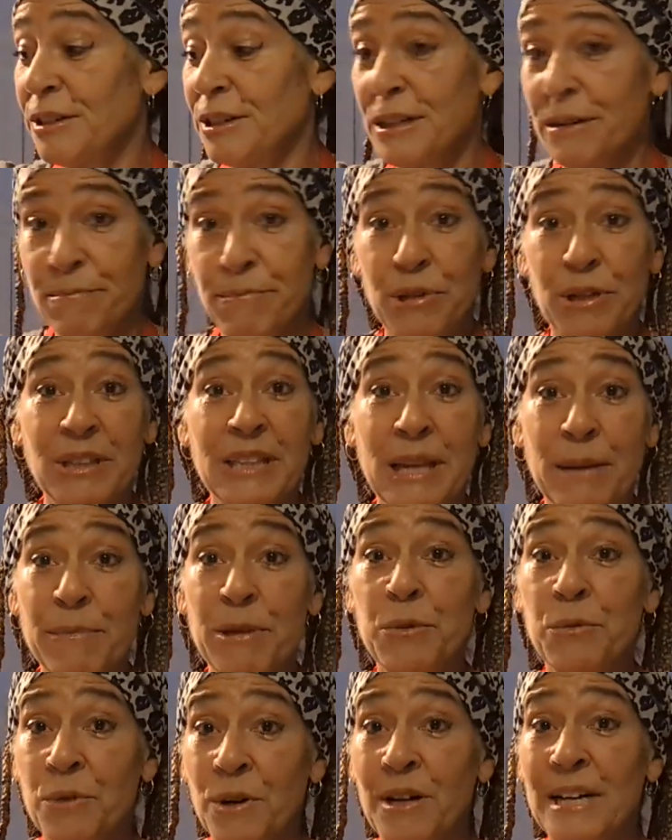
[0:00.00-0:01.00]
You can put
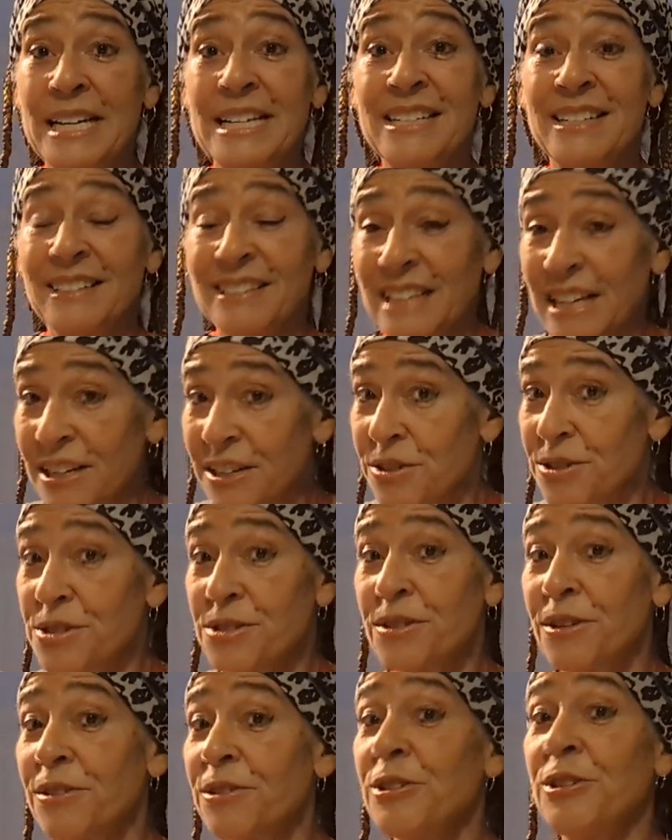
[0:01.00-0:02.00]
lemon rind and let your
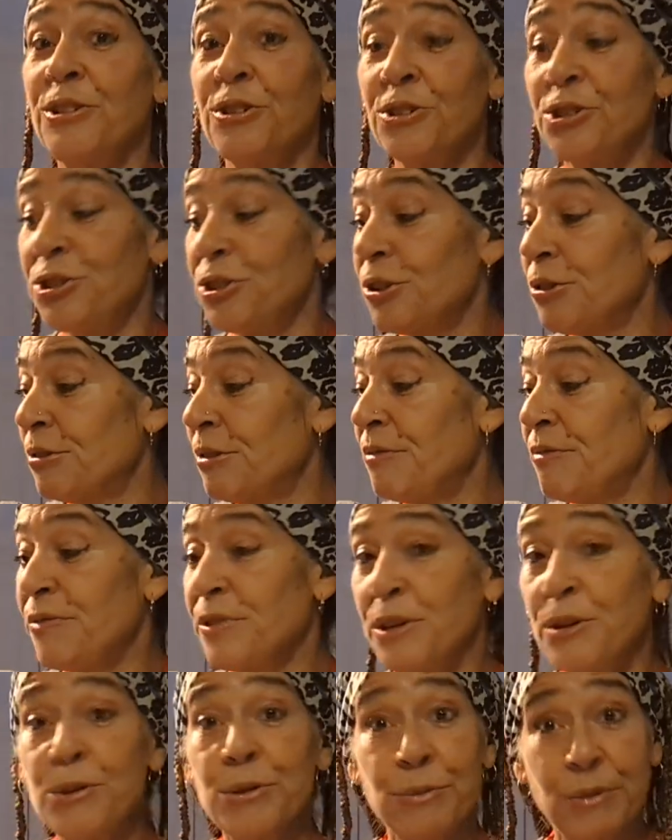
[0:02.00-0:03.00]
salt and your sugar
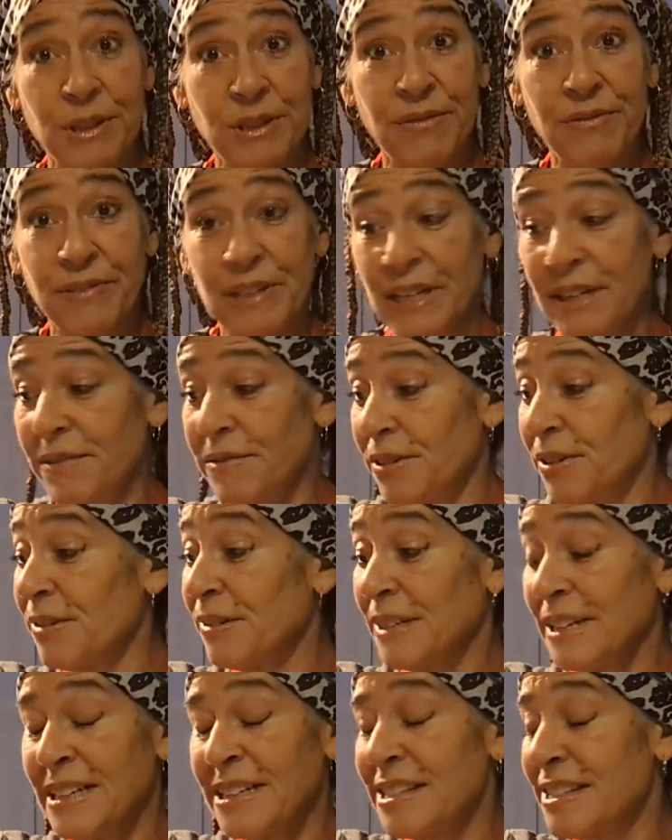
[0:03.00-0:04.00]
infuse with the flavor.
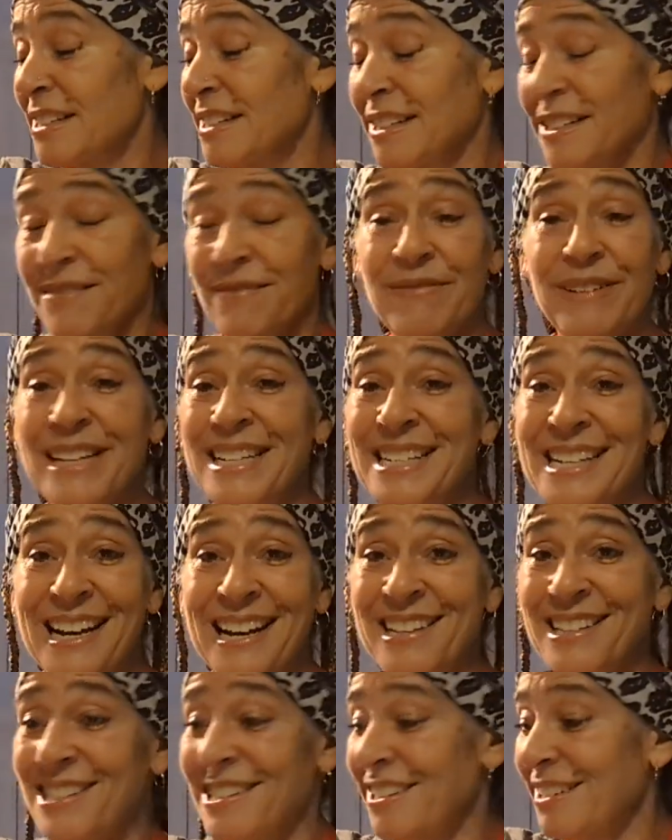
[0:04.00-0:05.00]
It's
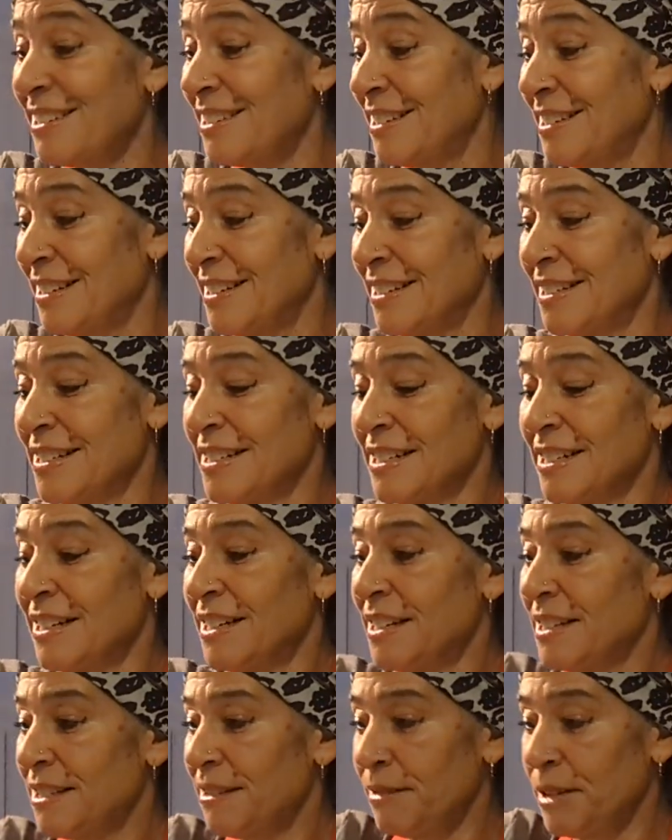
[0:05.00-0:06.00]
fantastic.
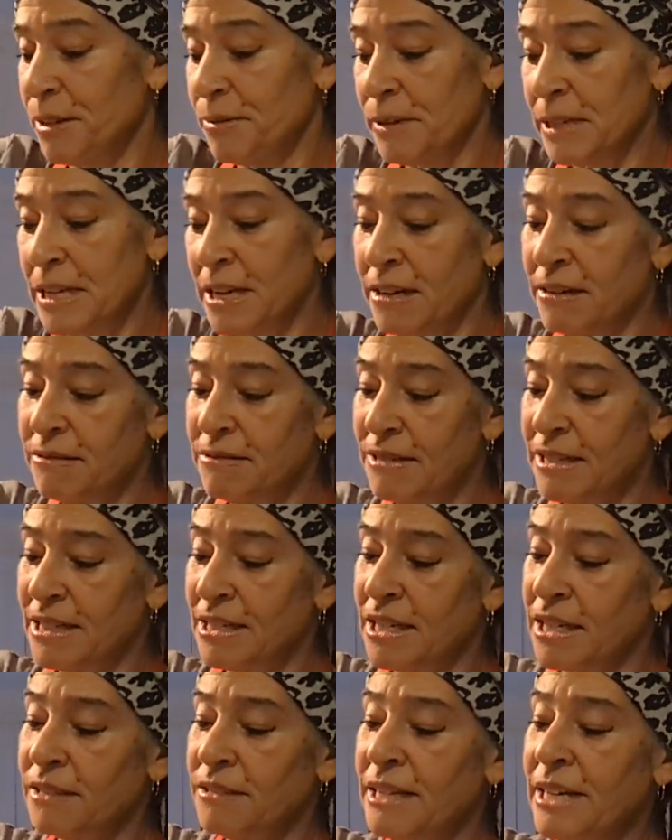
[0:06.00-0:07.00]
So here we go,
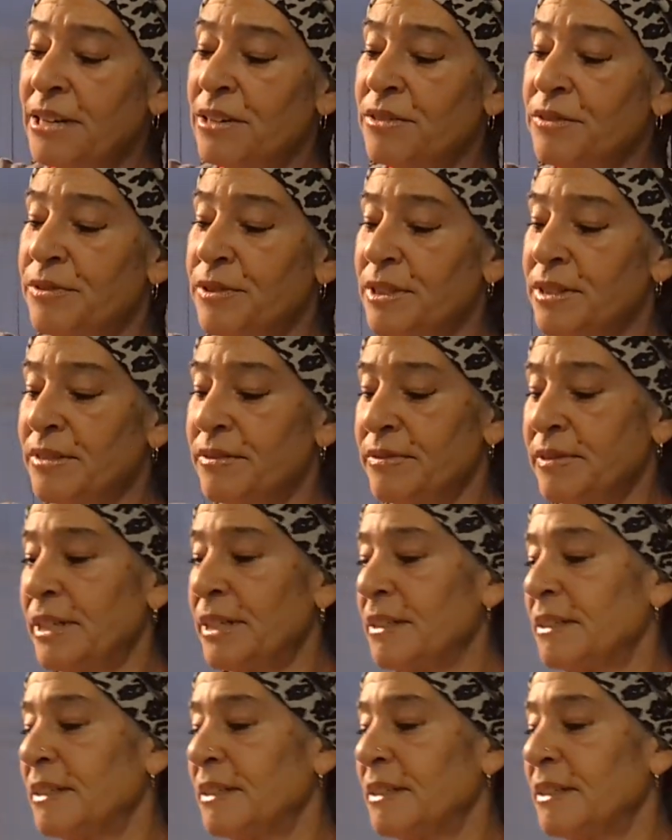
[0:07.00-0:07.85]
another ladle full